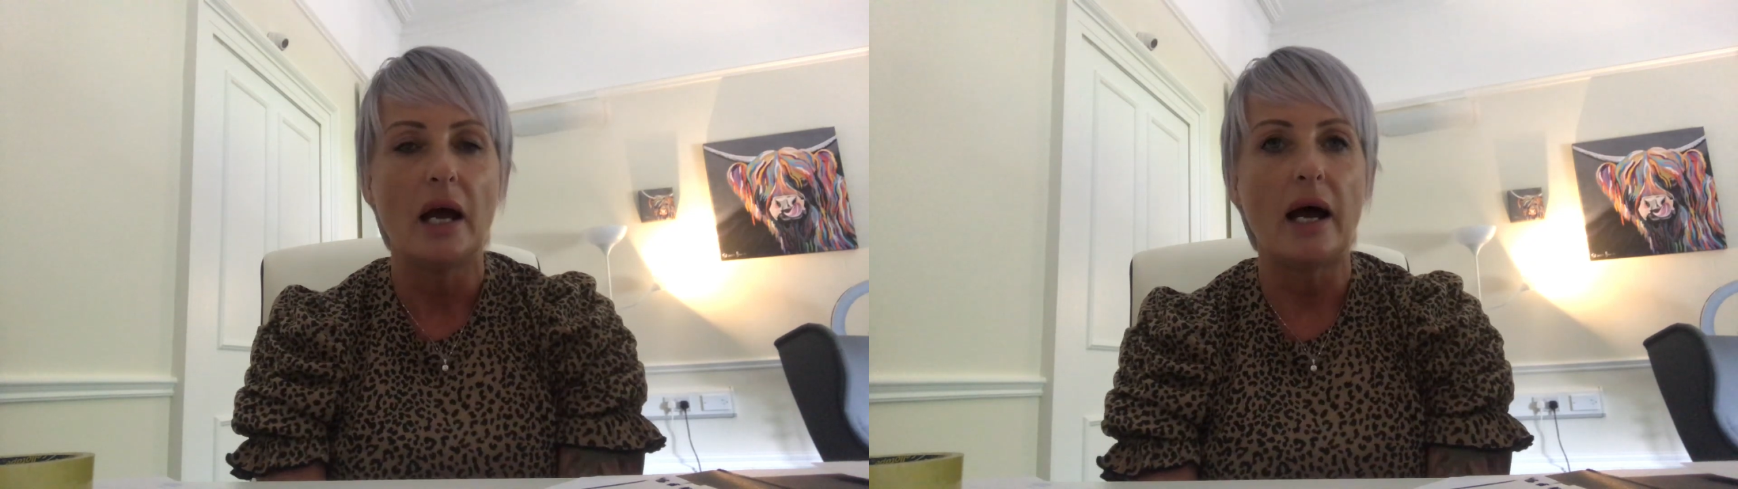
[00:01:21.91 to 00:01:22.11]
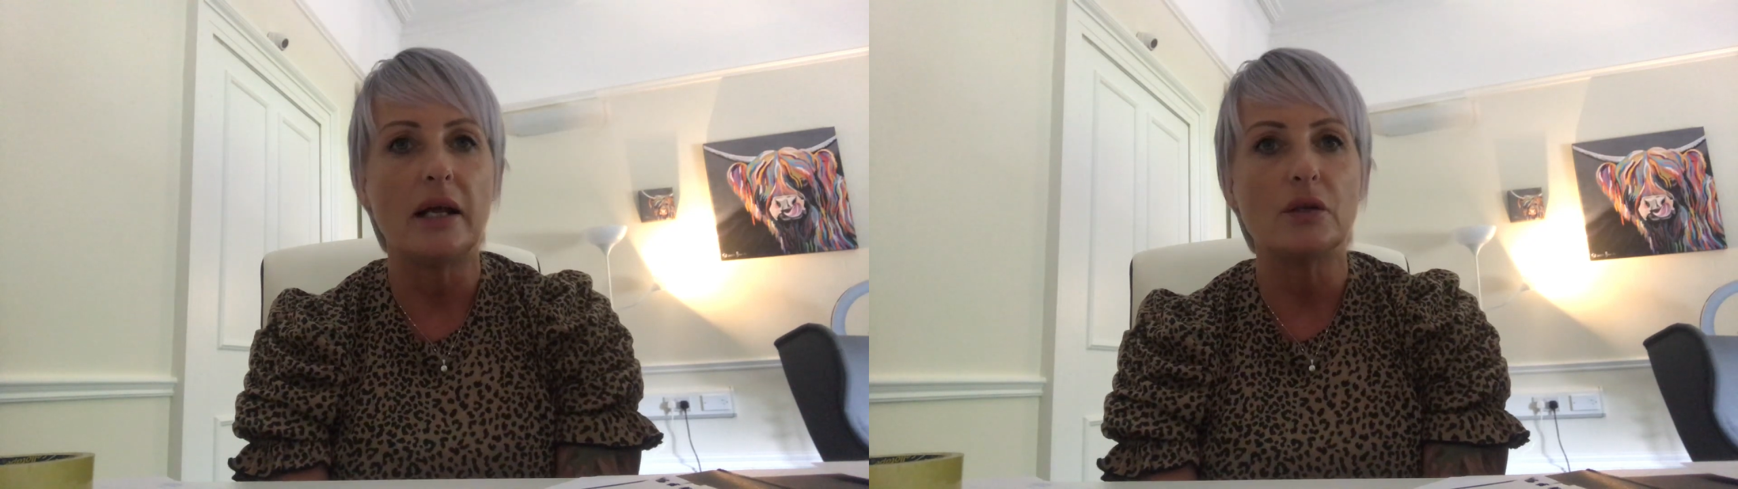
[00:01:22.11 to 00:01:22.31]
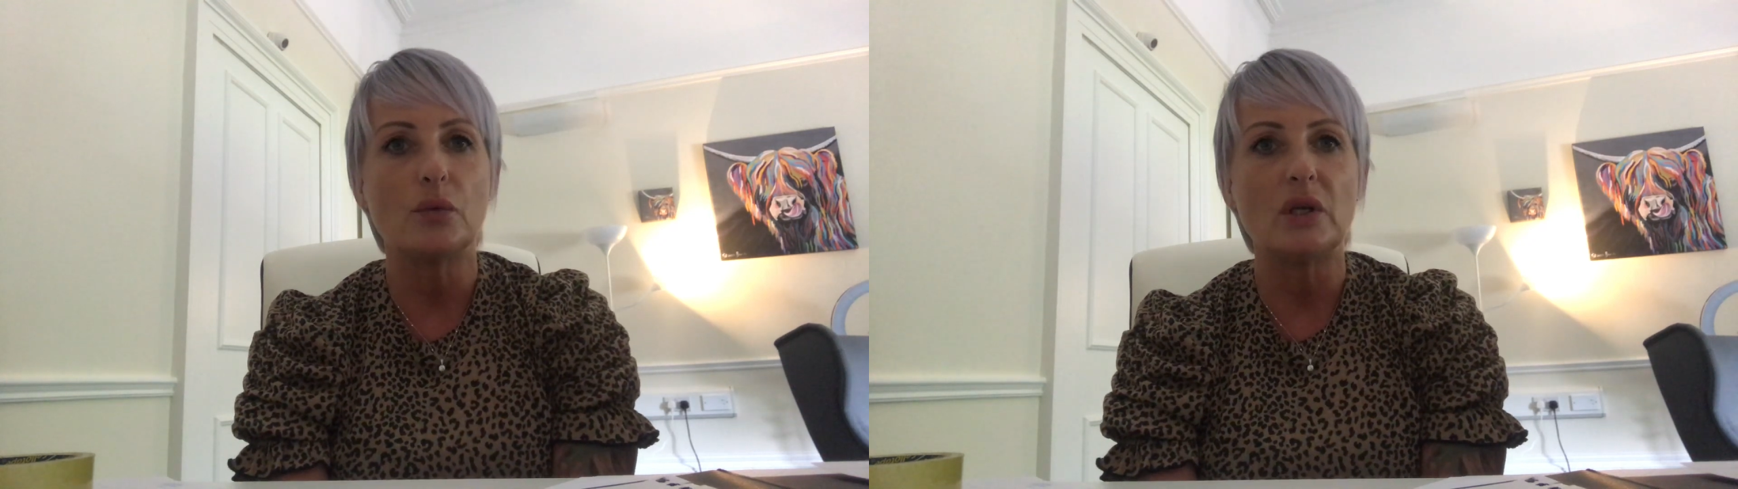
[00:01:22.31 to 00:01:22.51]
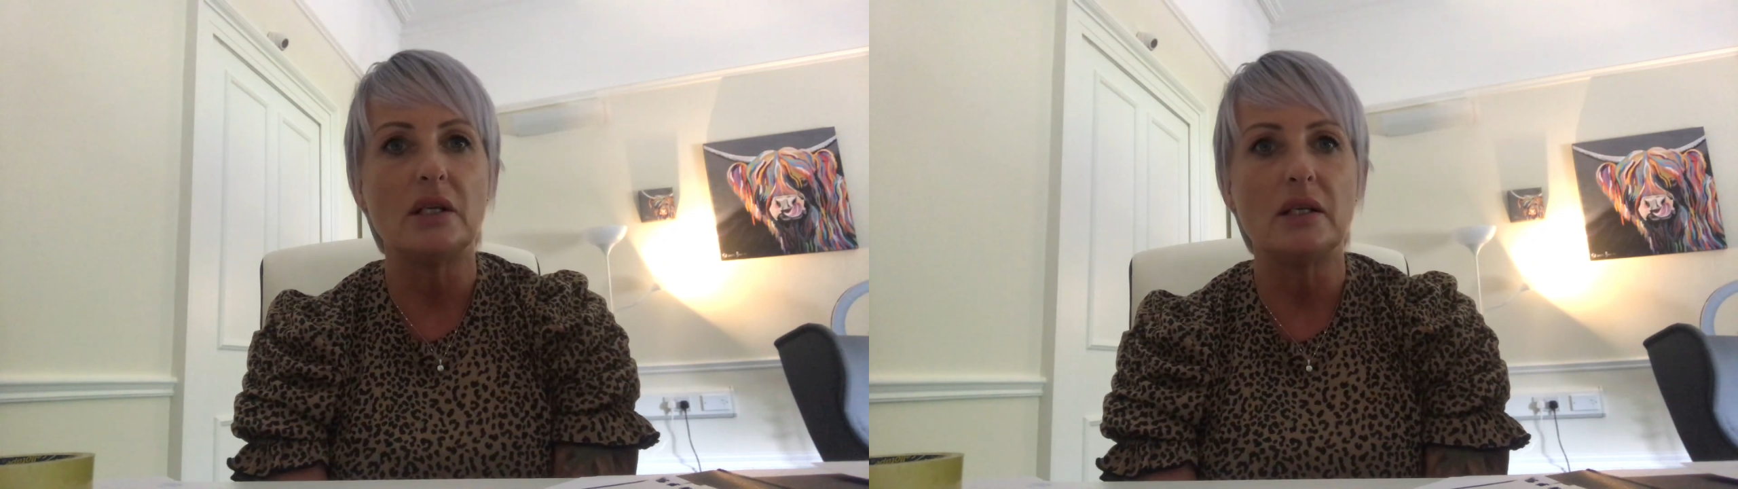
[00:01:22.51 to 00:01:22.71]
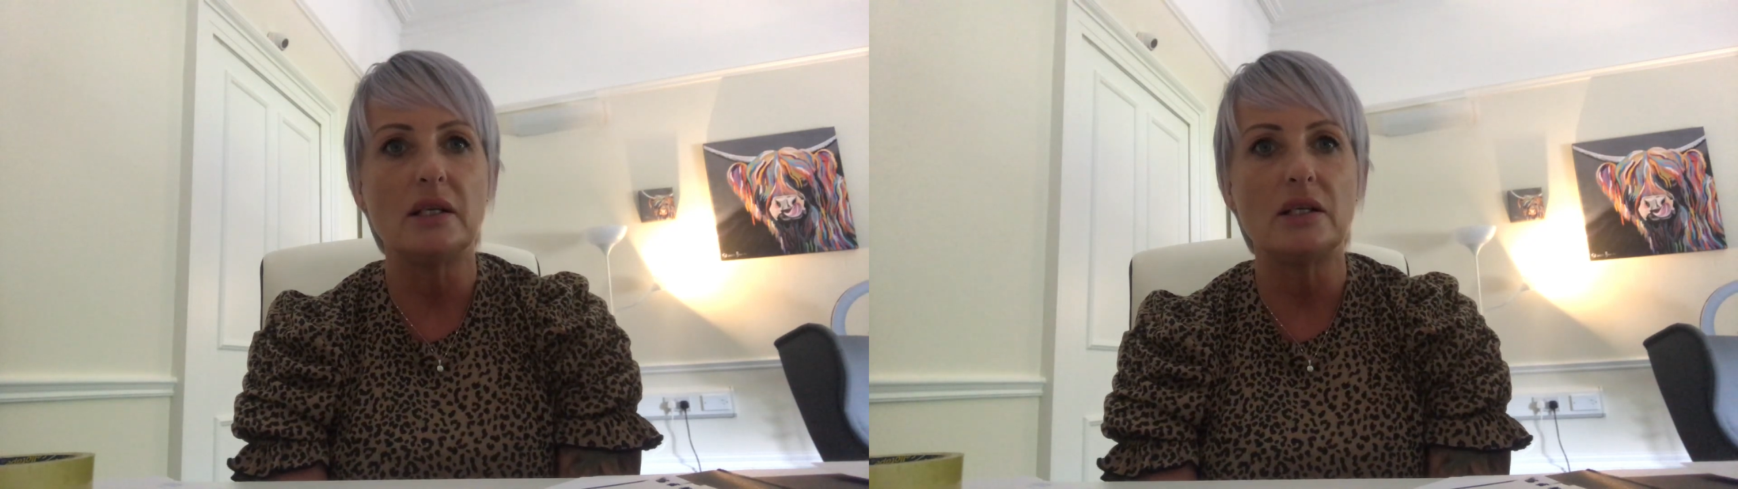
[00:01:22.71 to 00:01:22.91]
and we
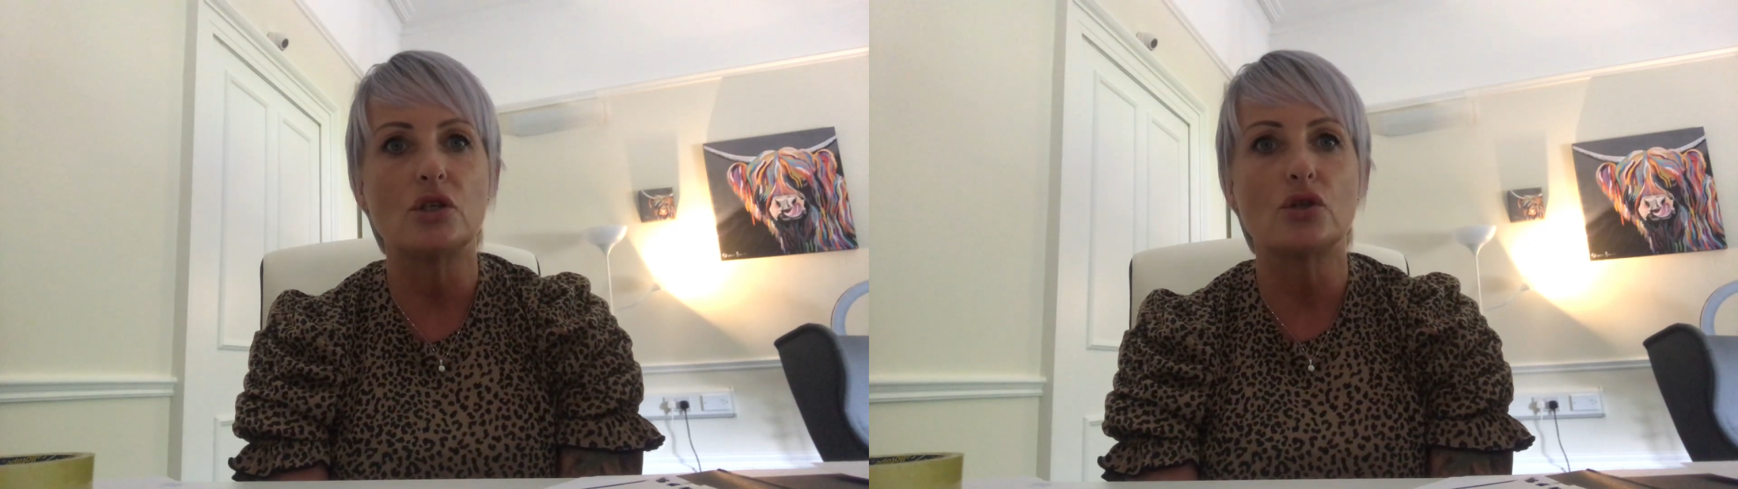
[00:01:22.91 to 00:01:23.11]
need